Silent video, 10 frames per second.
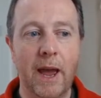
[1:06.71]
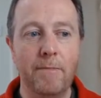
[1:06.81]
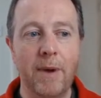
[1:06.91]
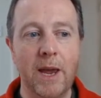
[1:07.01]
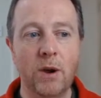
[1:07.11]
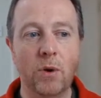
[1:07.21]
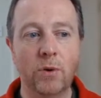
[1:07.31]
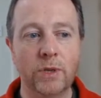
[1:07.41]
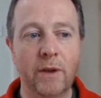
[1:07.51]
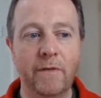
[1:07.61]
and may
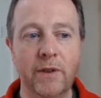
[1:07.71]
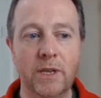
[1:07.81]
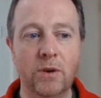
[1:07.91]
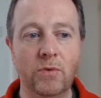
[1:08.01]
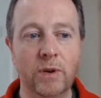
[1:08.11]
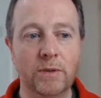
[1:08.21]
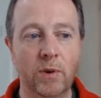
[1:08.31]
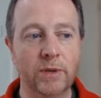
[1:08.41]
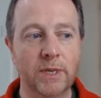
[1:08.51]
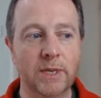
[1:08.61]
cause physical
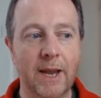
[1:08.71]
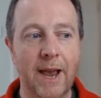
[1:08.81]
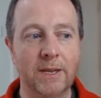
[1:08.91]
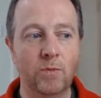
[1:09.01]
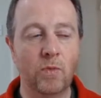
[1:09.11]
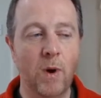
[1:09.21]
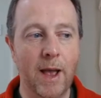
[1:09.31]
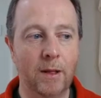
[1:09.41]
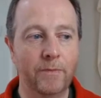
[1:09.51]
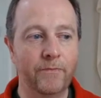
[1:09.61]
responses as
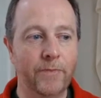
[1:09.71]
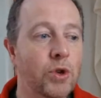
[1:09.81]
well.